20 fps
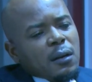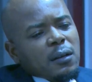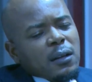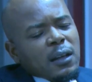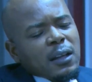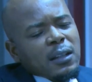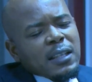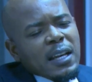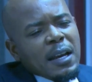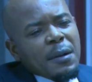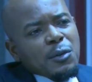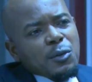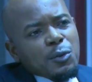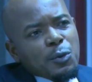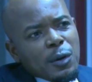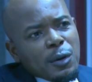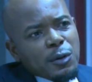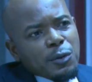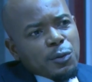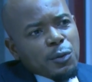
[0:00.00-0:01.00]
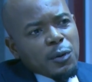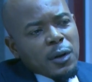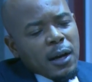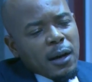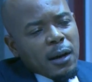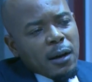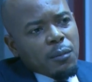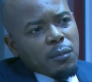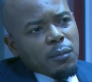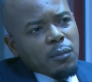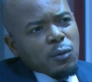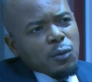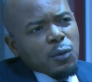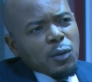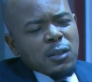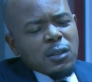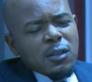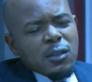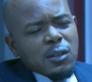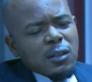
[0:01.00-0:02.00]
A time is going to come, not
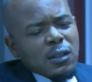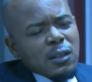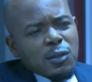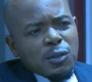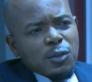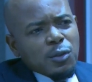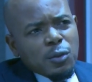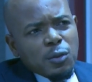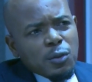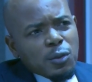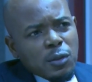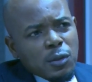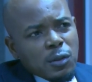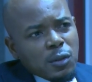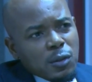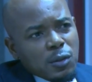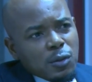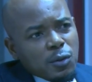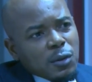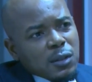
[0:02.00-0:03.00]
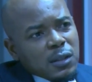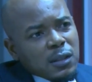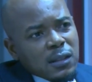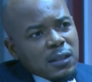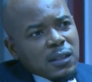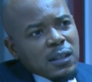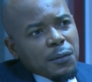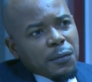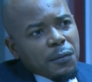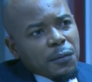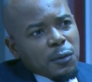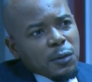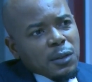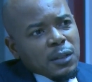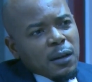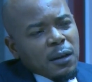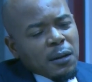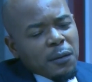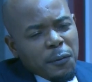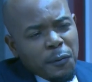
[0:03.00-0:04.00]
in so distant
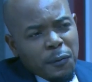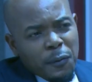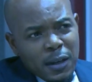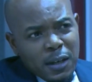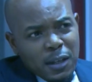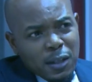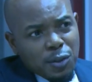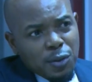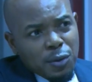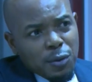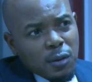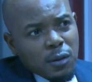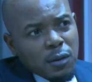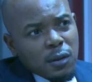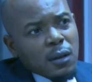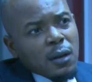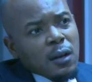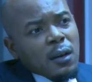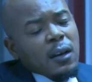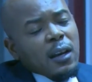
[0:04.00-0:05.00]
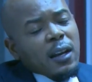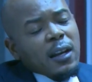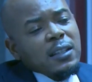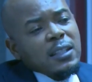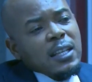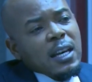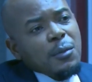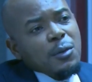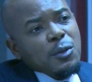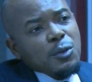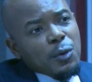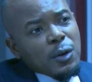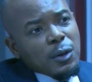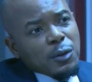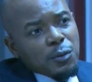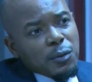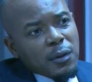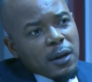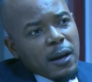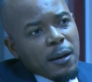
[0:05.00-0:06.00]
future, very soon. A time is going
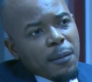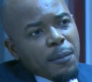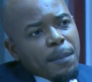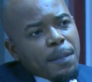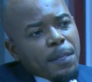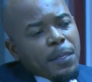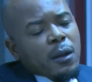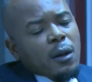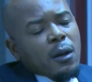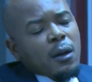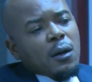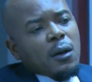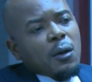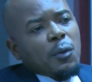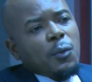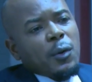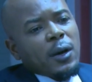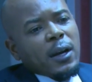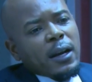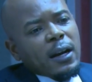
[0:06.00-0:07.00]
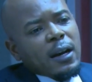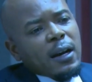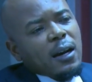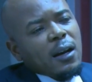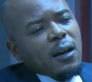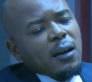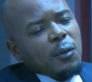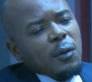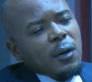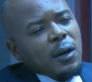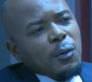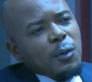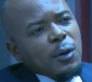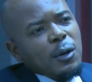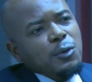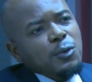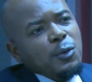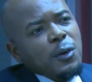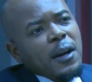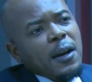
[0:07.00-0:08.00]
to come where we are
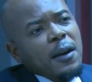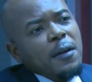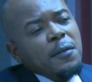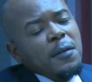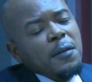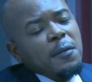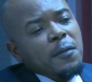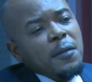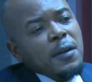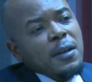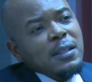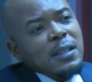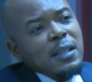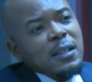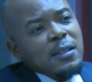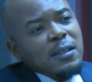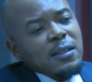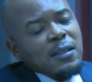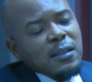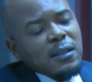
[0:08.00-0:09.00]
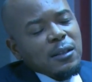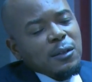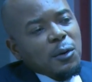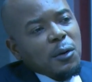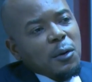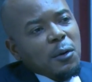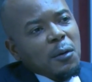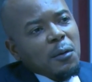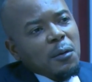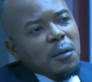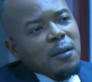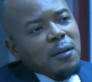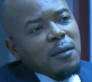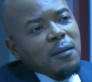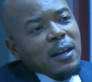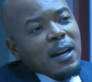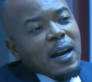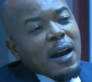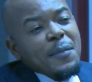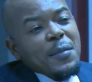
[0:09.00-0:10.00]
going to have investors, you know,
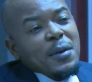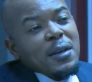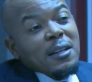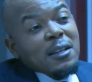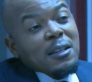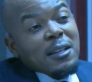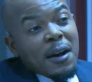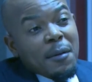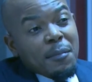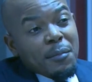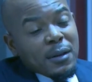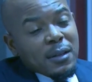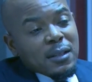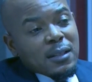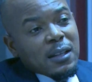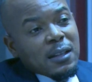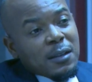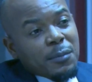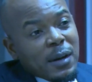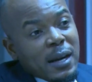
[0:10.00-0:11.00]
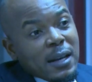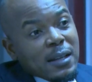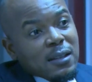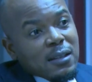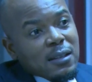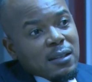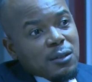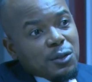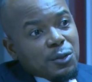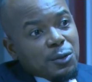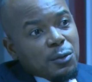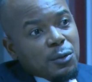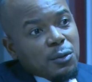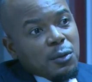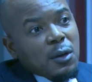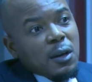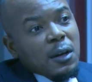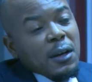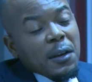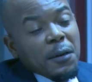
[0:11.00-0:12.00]
coming in numbers in mass to
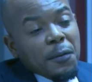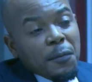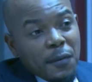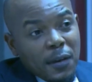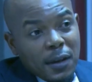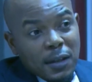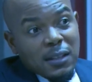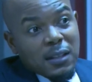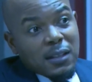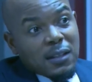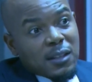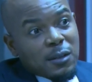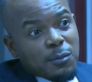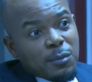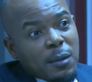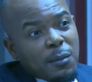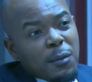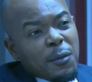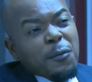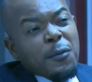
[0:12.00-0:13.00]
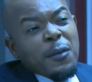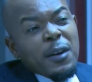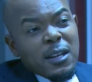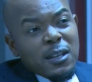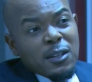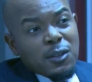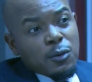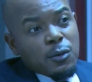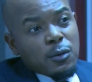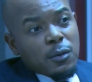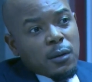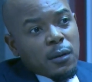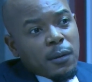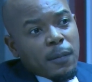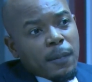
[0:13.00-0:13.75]
invest in Zimbabwe very soon.